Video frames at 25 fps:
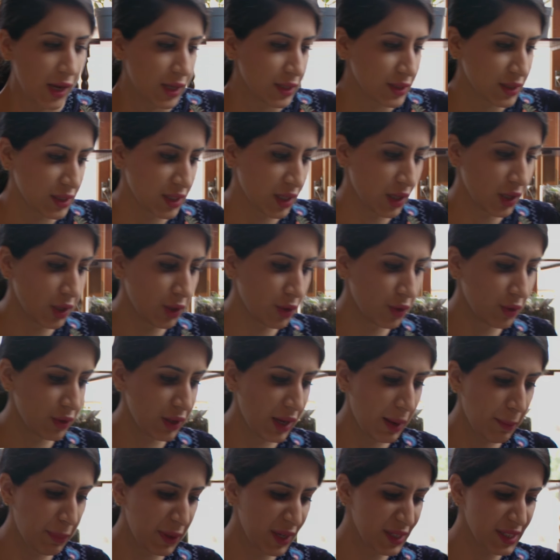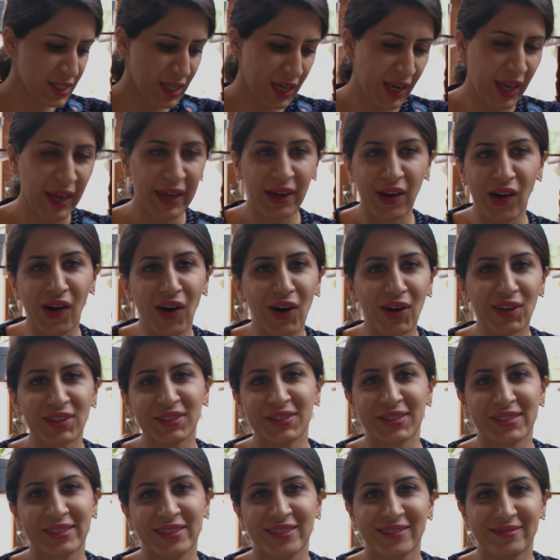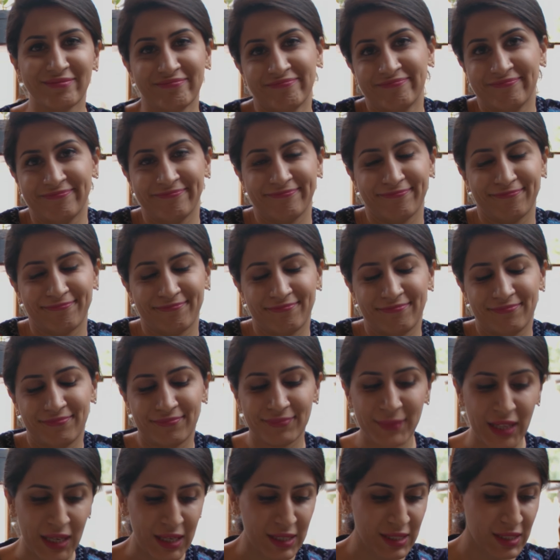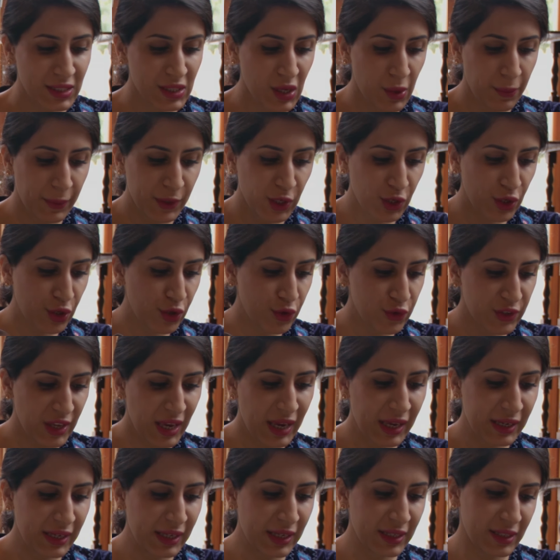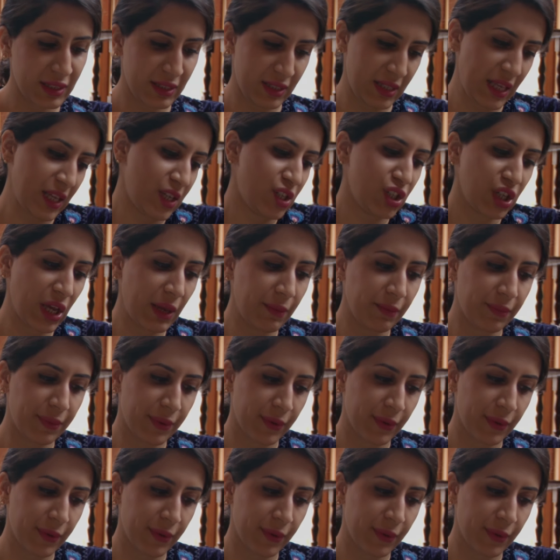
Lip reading: So, and plus I like hearts. So, but you can use any shape.